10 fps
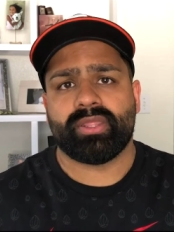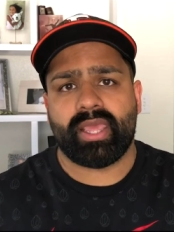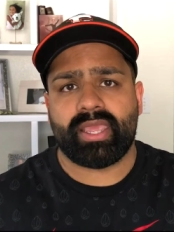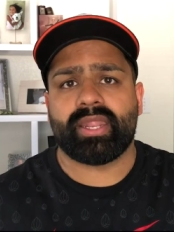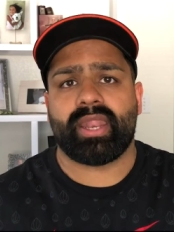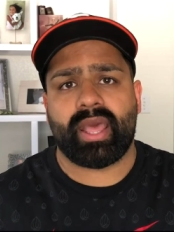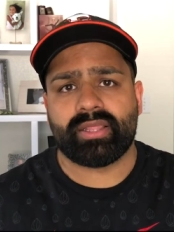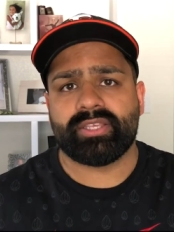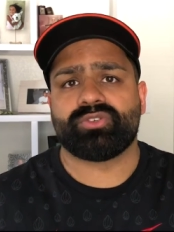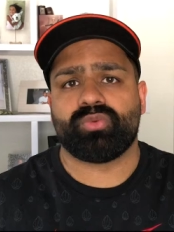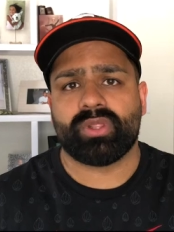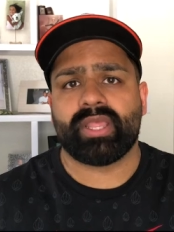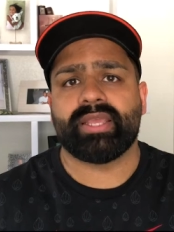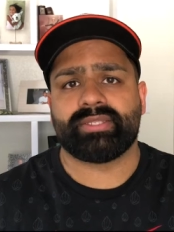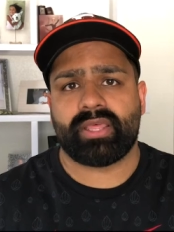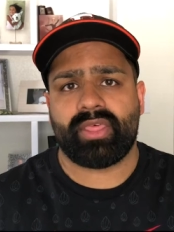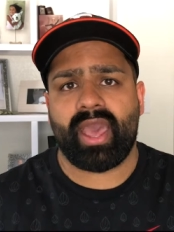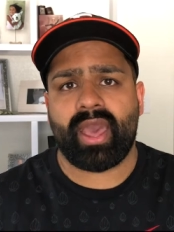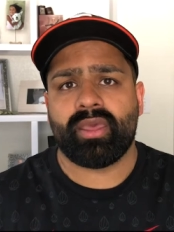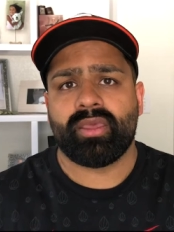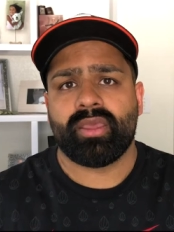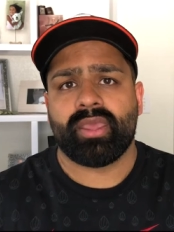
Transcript: they can at least relate to that